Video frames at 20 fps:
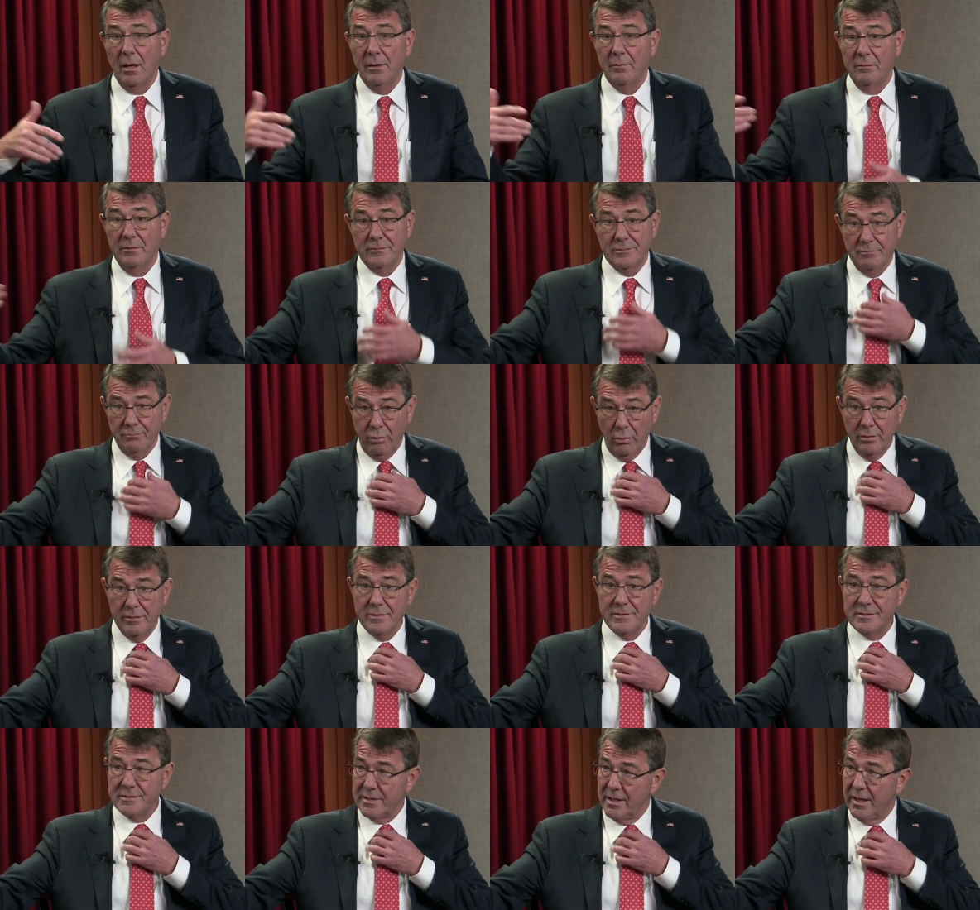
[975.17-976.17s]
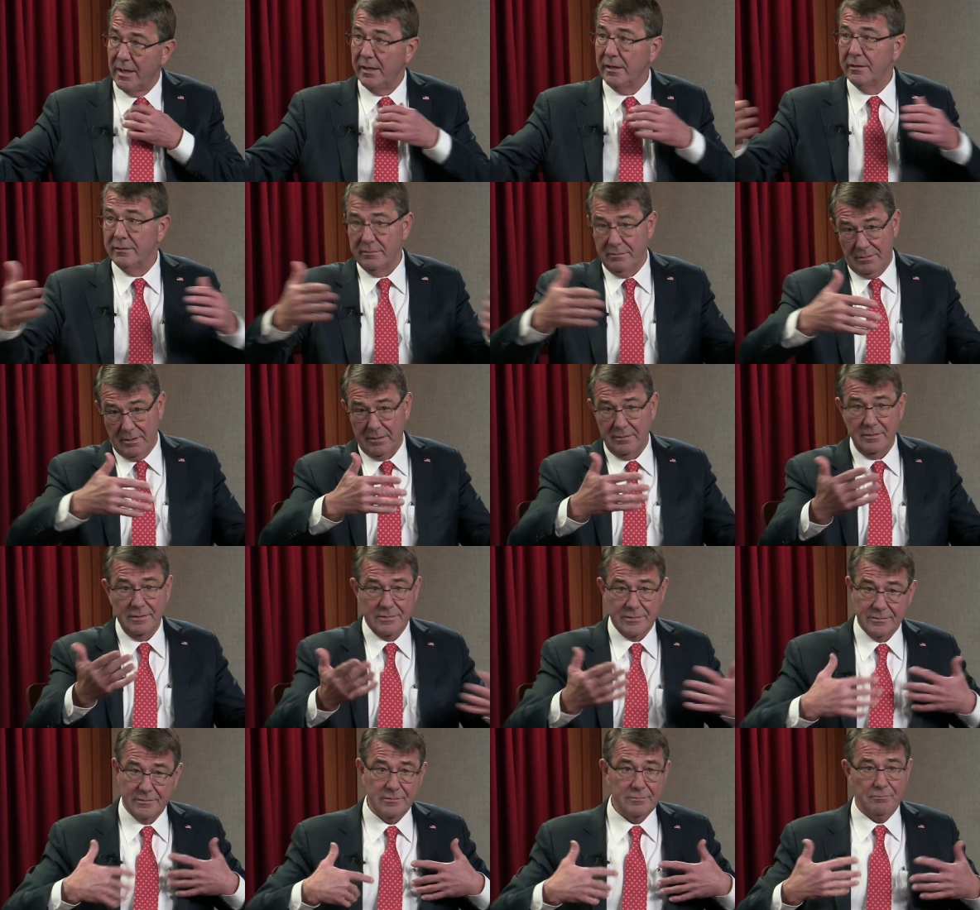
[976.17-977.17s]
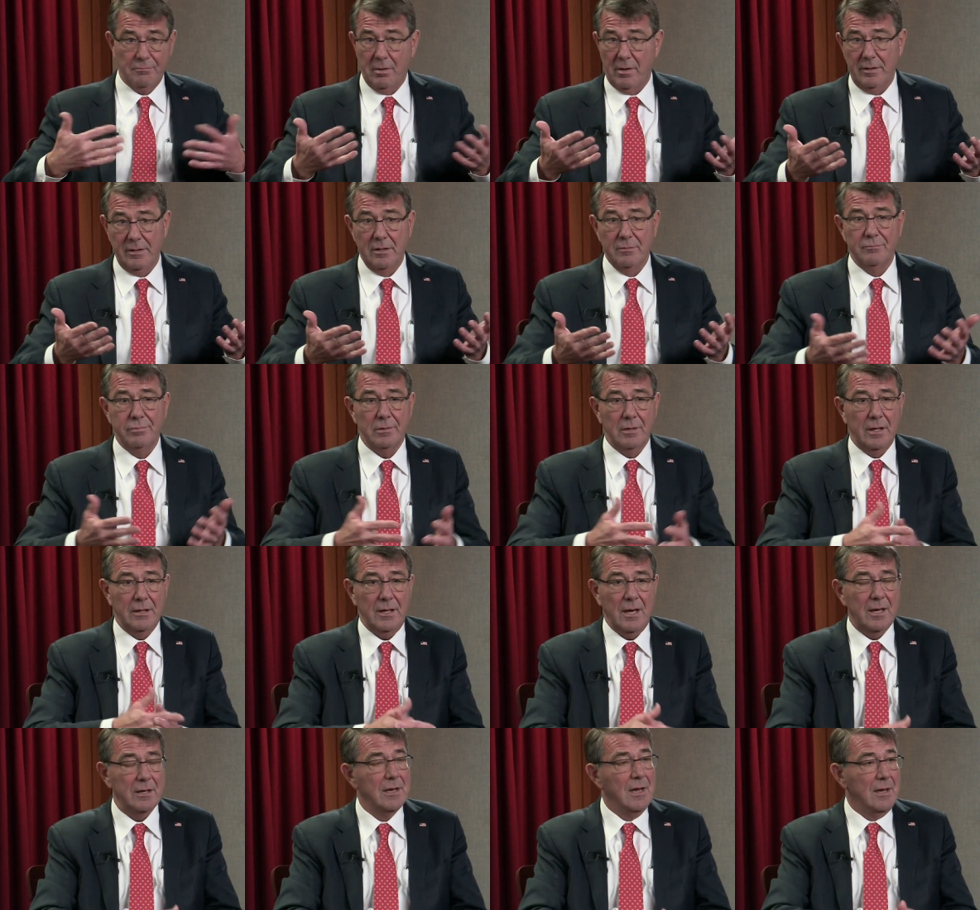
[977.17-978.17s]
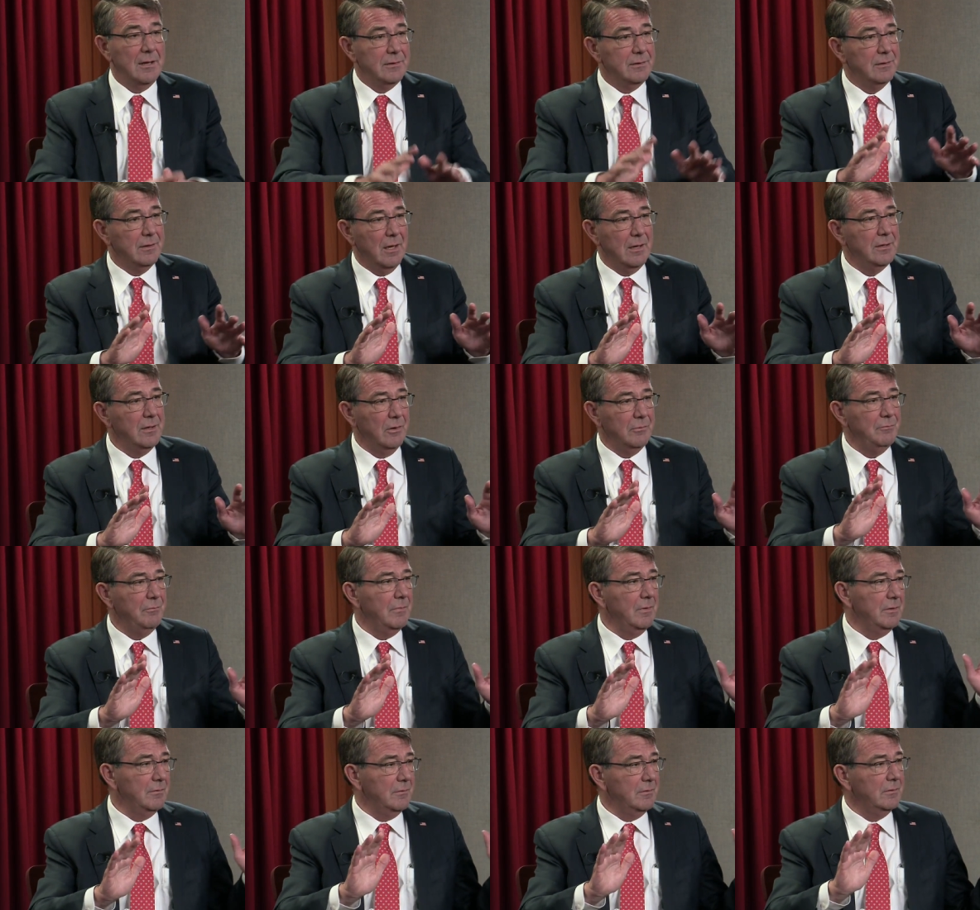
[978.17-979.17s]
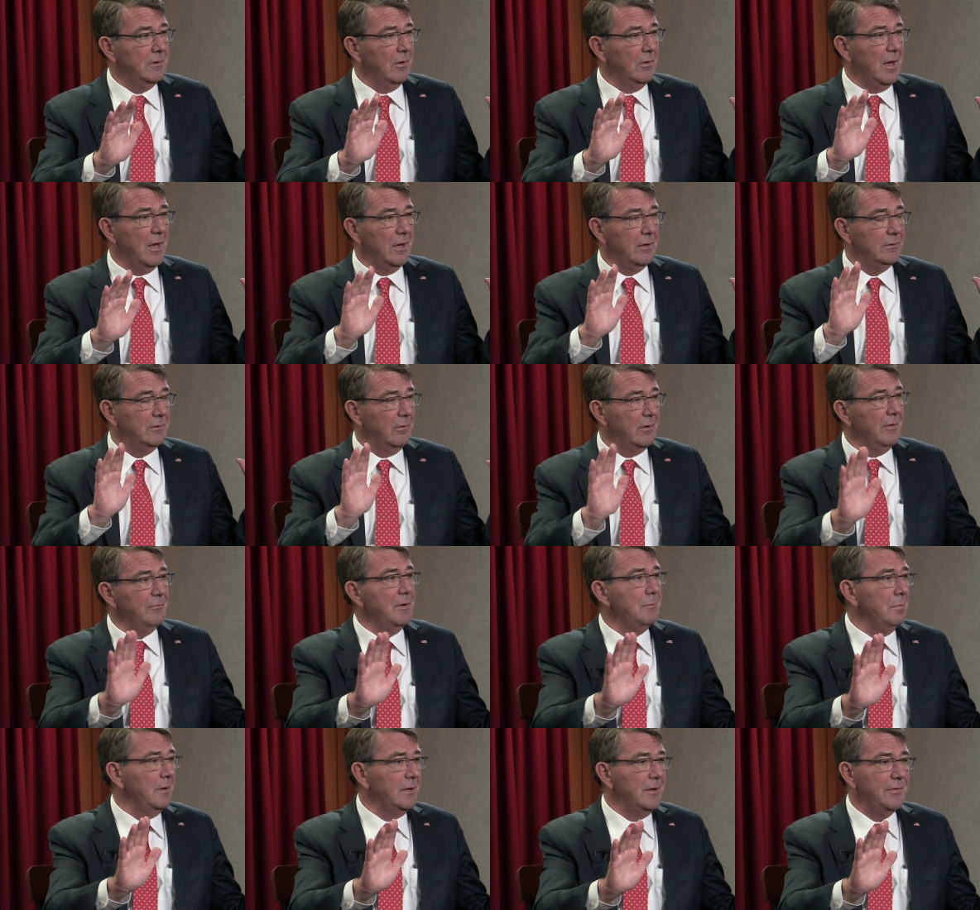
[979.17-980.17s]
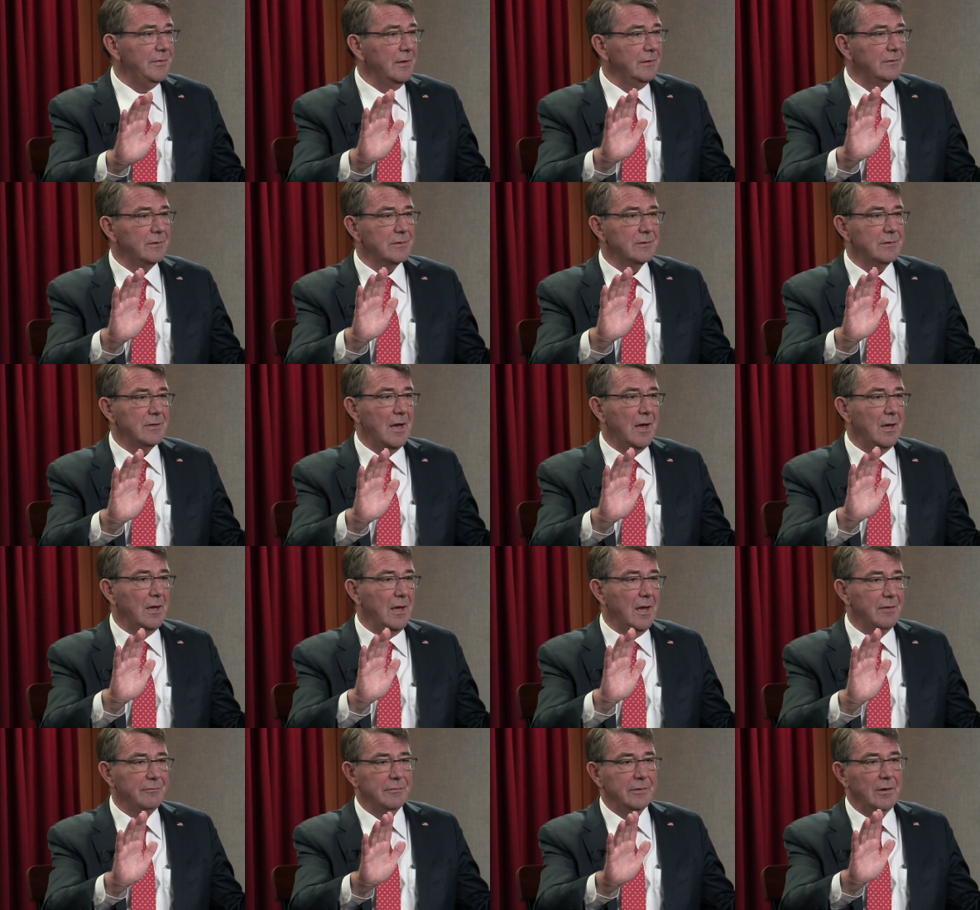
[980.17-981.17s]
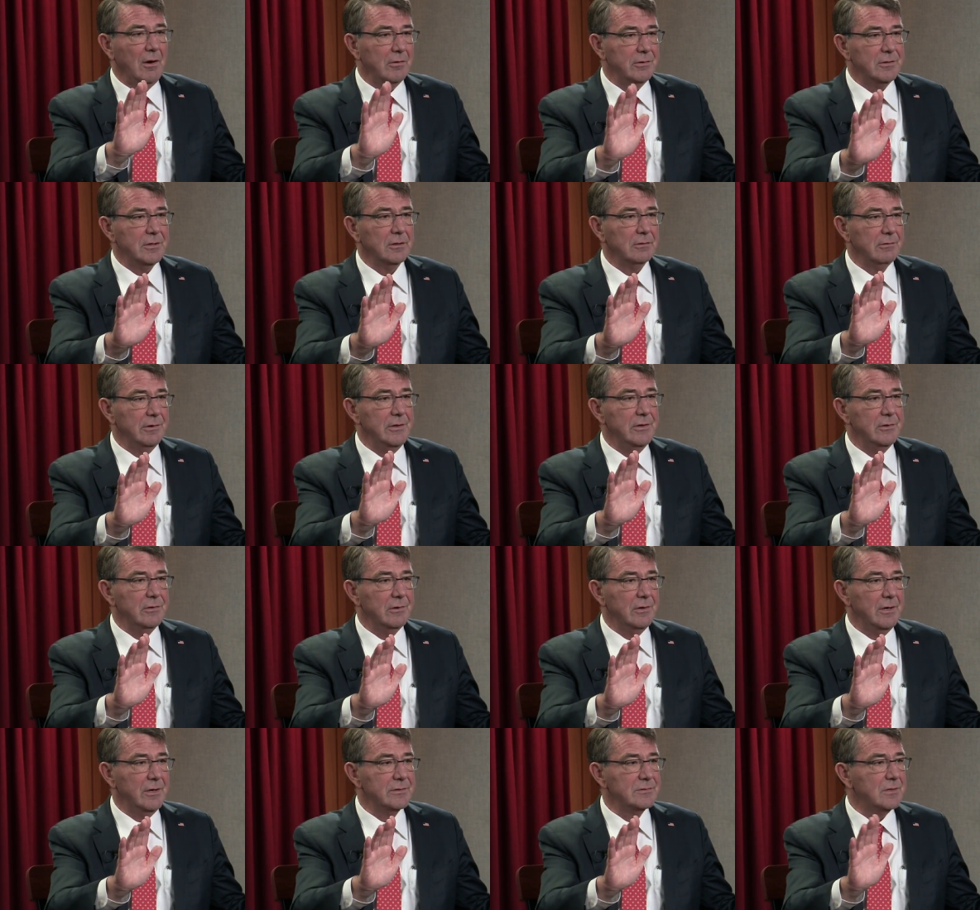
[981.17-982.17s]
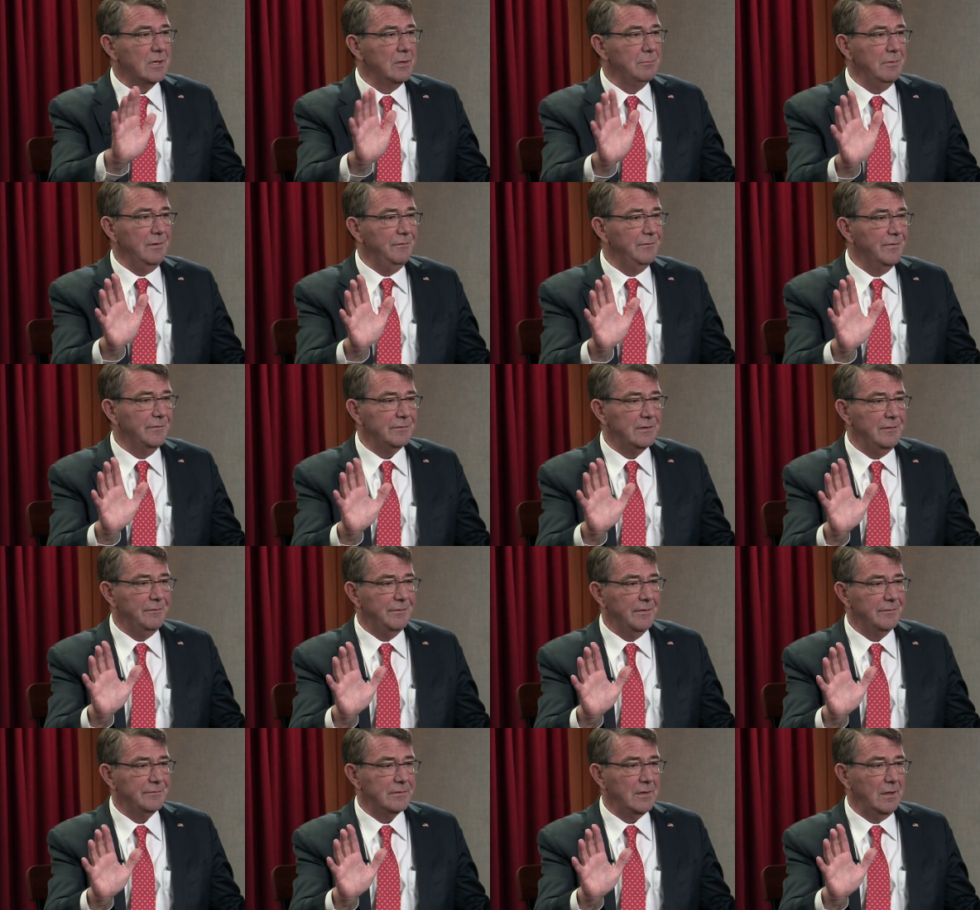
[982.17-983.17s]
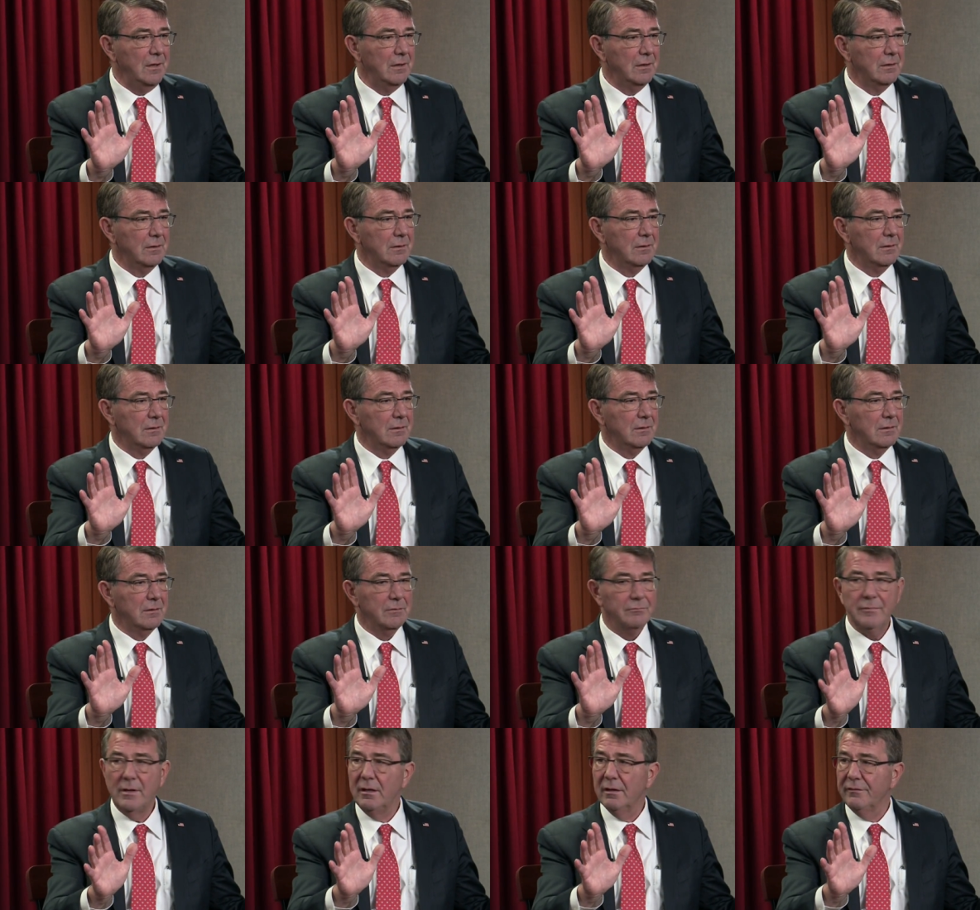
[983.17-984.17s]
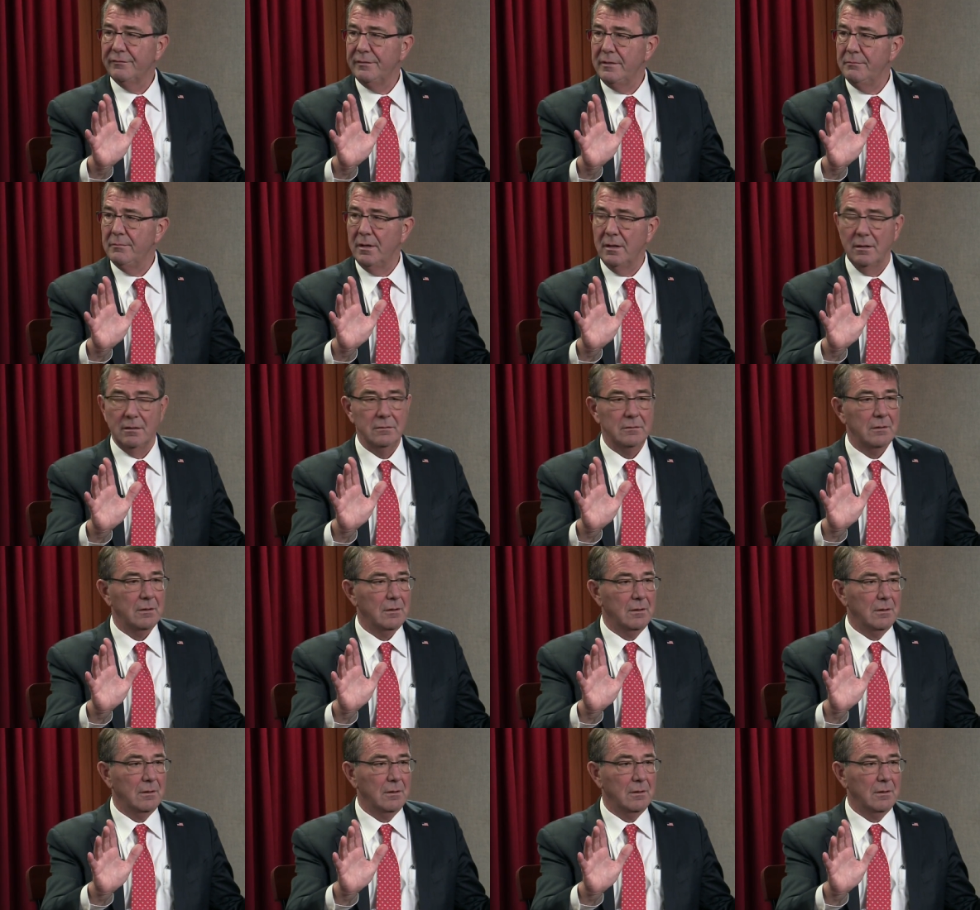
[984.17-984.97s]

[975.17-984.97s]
it was important to say, and, and this is part of the input I got, you know, don't, don't everybody think that every artillery unit is going to be 50-50, male-female.